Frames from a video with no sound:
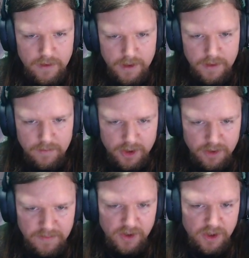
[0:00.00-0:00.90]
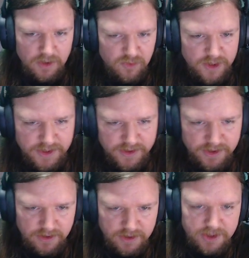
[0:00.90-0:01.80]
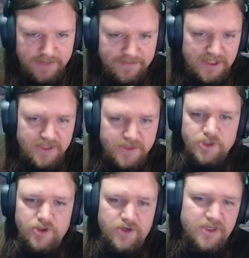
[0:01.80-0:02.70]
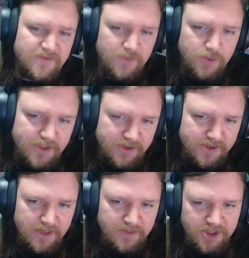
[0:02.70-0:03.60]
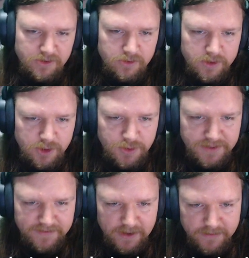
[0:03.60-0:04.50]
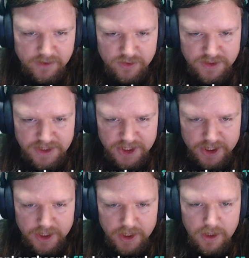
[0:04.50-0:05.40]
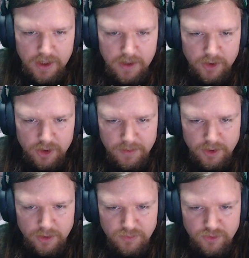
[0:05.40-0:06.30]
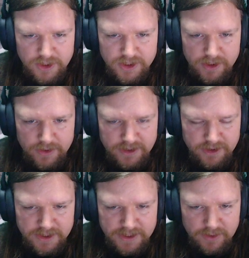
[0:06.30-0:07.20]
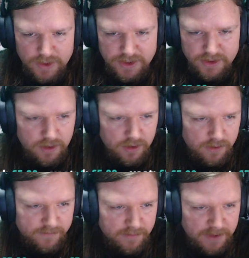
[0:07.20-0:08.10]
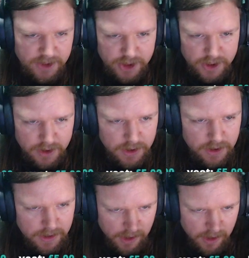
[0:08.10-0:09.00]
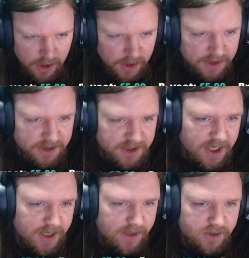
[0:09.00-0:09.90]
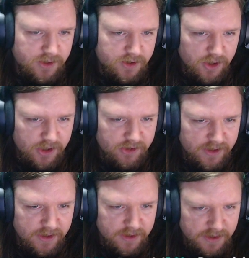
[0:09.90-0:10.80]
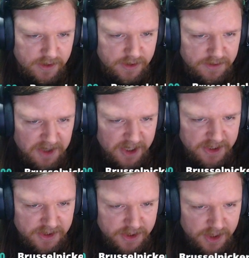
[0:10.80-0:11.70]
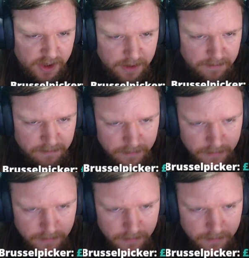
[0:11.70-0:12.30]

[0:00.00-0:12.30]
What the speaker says: Marco Polo Bridge incident. Japanese and Chinese forces are skirmished inconclusively over the strategic Marco Polo Bridge, located just southwest of Beijing. Earlier today, China and Zhebai's Sanma